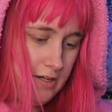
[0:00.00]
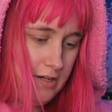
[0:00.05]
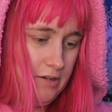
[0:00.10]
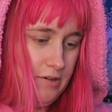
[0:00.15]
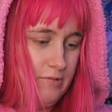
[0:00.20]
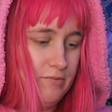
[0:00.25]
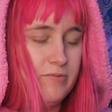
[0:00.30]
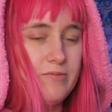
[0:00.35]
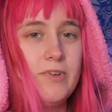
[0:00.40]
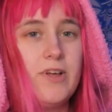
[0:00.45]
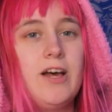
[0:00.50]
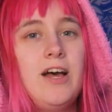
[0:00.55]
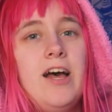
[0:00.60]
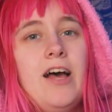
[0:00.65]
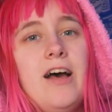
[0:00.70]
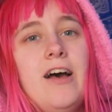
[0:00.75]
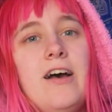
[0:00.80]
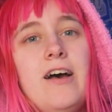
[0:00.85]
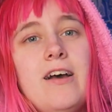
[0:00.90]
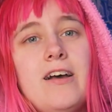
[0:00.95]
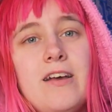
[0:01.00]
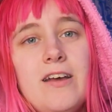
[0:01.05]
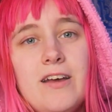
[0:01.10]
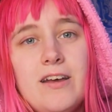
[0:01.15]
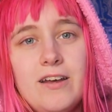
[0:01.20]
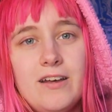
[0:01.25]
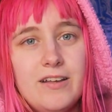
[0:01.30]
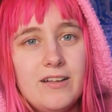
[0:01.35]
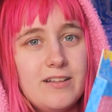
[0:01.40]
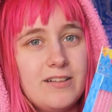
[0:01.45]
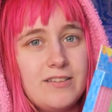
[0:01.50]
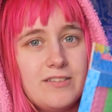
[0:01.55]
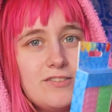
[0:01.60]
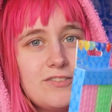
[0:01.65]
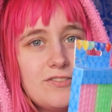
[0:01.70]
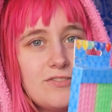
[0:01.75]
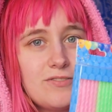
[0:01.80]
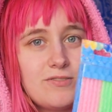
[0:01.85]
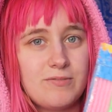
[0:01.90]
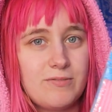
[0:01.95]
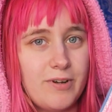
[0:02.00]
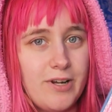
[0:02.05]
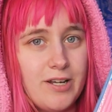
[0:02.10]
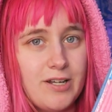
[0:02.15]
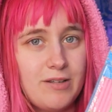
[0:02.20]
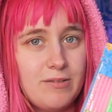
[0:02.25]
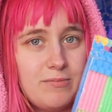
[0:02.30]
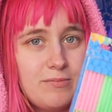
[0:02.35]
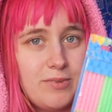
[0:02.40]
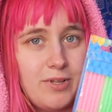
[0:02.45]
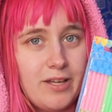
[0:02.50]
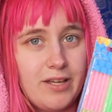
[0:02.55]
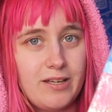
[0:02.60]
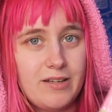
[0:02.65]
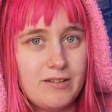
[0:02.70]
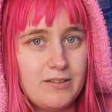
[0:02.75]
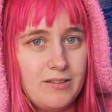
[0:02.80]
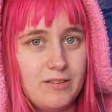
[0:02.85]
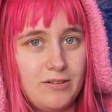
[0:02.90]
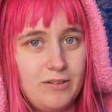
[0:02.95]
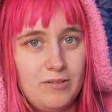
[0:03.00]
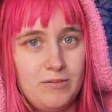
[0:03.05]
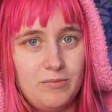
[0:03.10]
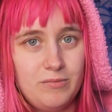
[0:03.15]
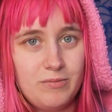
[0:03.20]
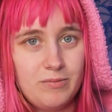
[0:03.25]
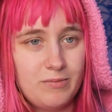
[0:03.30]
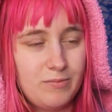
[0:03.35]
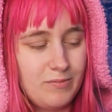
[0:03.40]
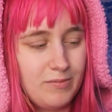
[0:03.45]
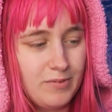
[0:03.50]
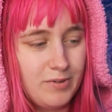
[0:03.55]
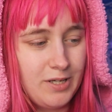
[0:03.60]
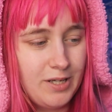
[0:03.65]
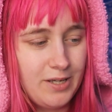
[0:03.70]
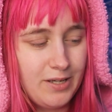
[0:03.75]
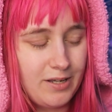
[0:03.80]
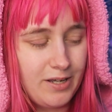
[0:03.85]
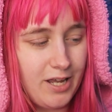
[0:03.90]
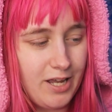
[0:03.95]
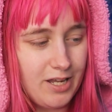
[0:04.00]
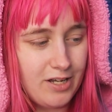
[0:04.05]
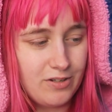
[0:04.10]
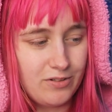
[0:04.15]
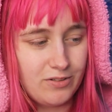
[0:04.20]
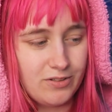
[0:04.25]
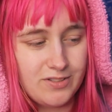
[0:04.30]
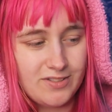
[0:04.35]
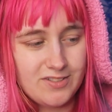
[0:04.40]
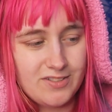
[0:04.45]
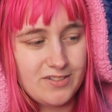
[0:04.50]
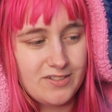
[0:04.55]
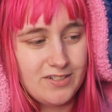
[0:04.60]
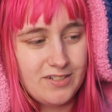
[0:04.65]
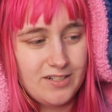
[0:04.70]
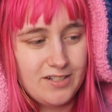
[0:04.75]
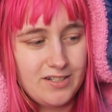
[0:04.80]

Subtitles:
Oh. Just random, like, little candles.